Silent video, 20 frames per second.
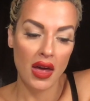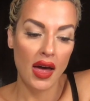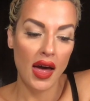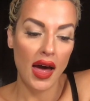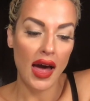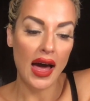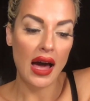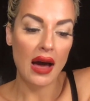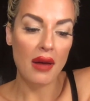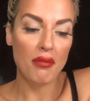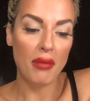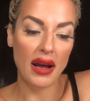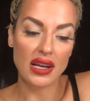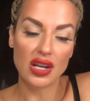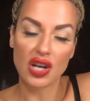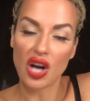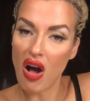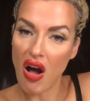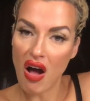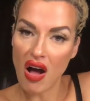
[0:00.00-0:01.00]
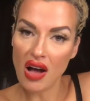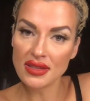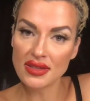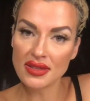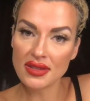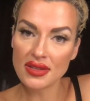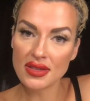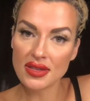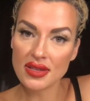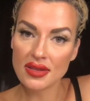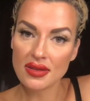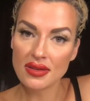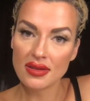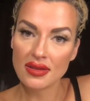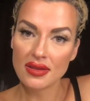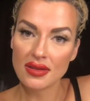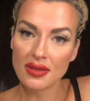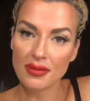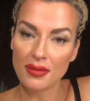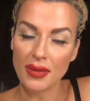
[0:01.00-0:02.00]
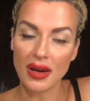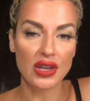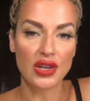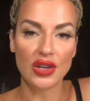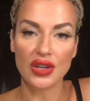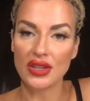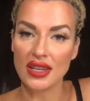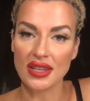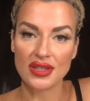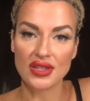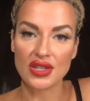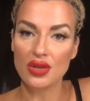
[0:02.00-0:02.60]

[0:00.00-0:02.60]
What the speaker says: My cost? My goodness,